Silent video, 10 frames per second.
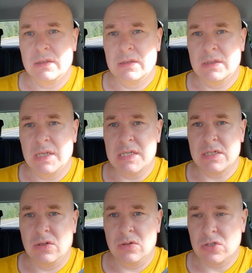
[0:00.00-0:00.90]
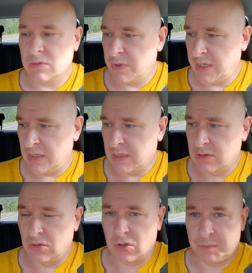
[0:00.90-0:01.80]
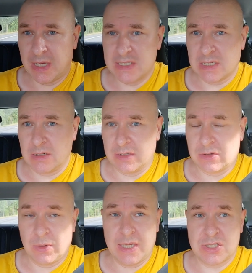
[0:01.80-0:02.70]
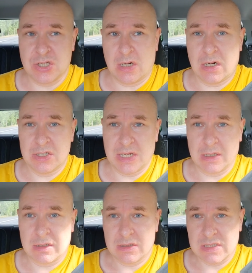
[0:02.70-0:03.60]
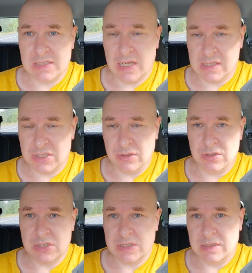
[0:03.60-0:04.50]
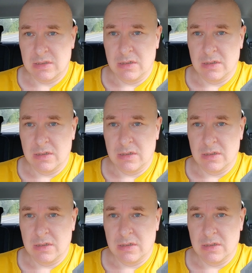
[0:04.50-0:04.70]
this looks really good. Basically 3 charging sessions.